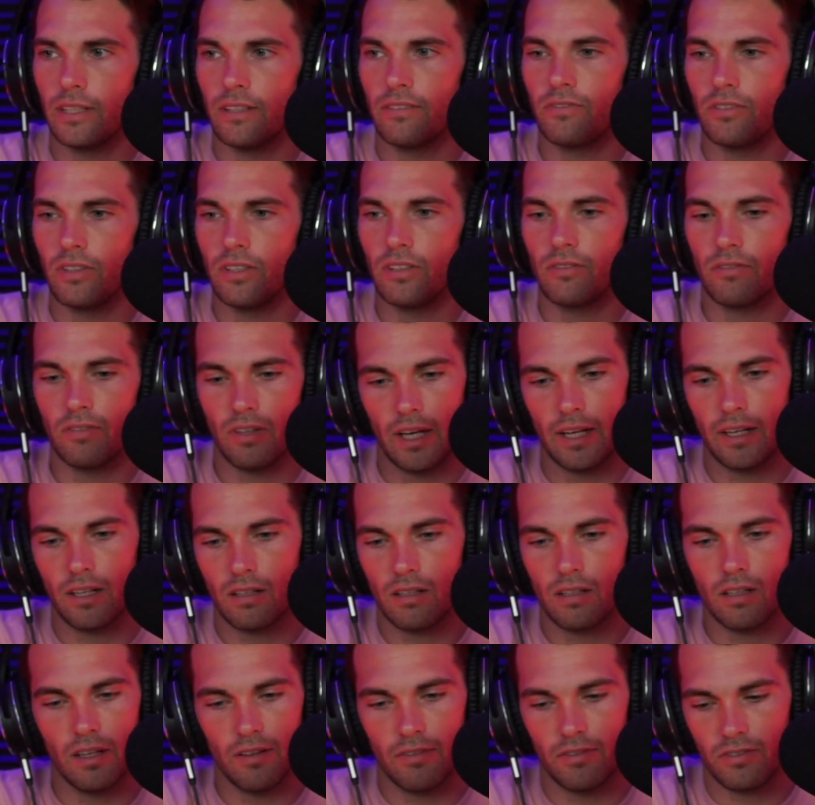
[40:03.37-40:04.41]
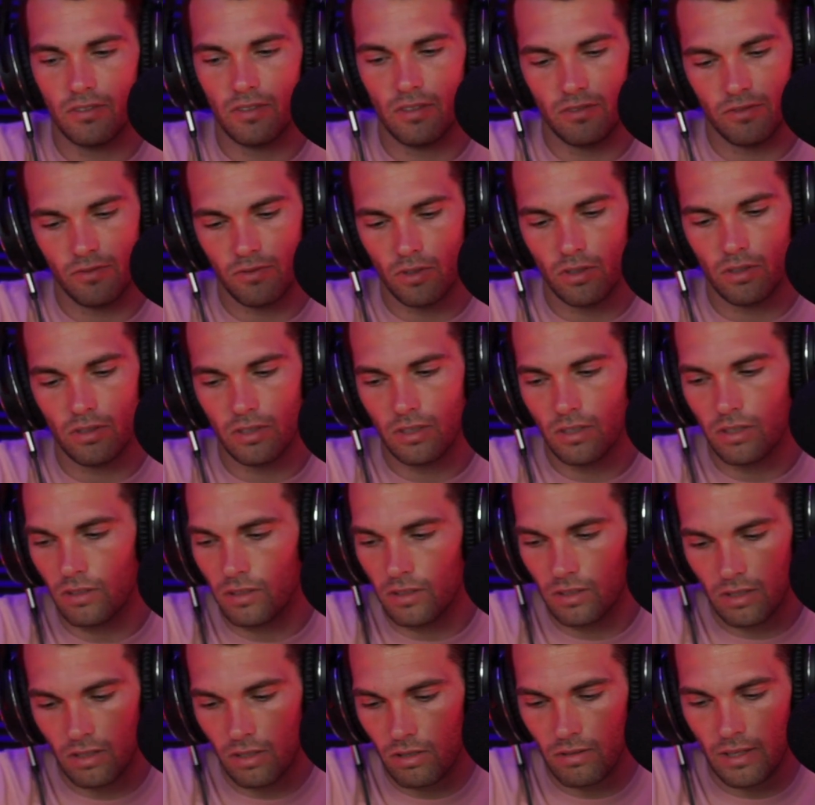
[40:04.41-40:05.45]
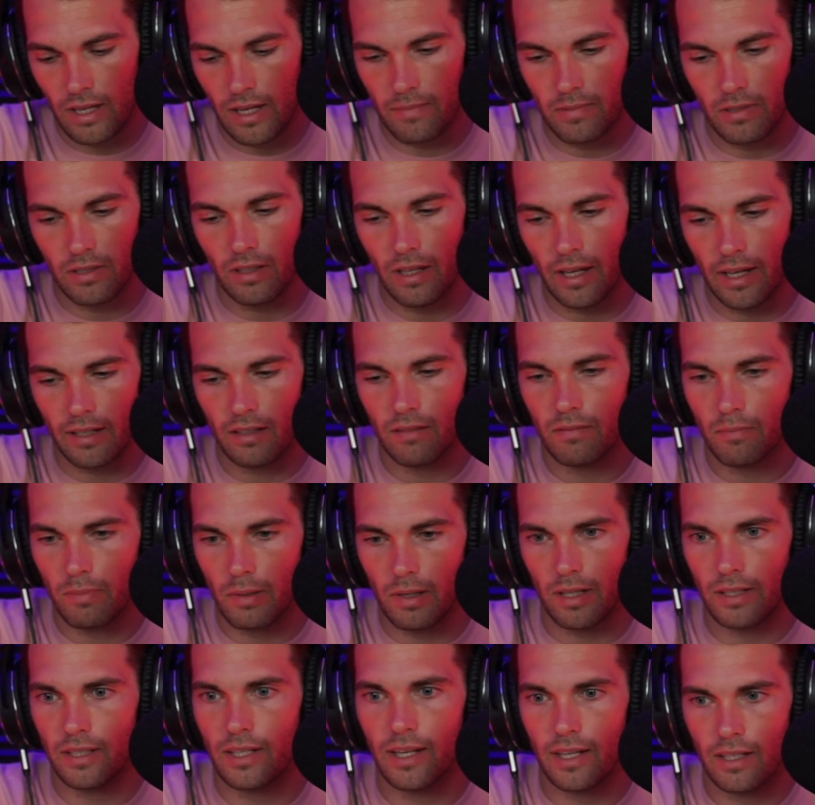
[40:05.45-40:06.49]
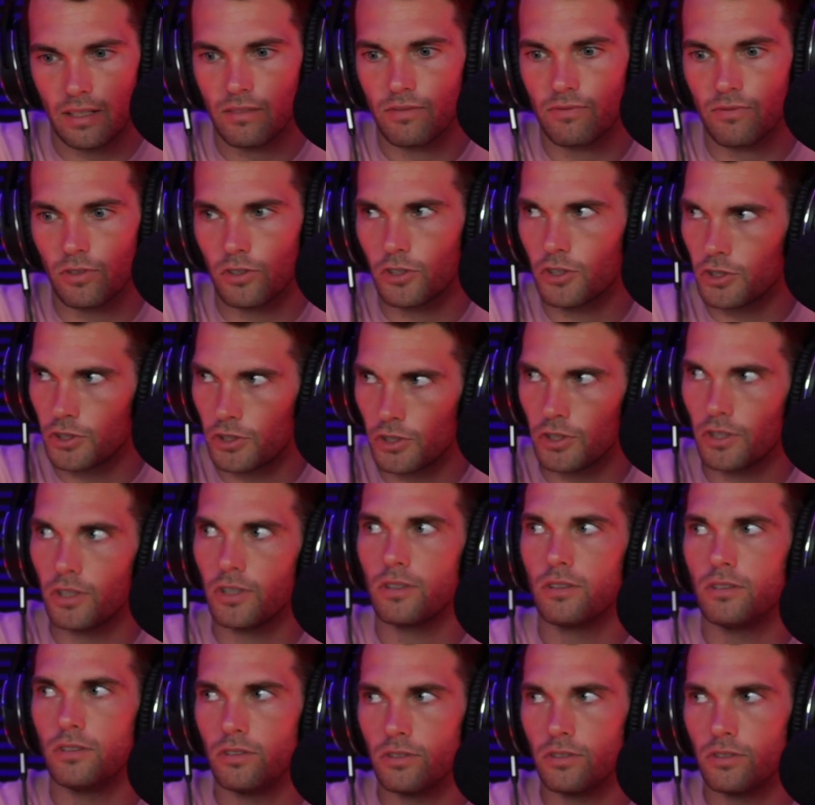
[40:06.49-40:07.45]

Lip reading: if as far as collabing, like podcasts for sure.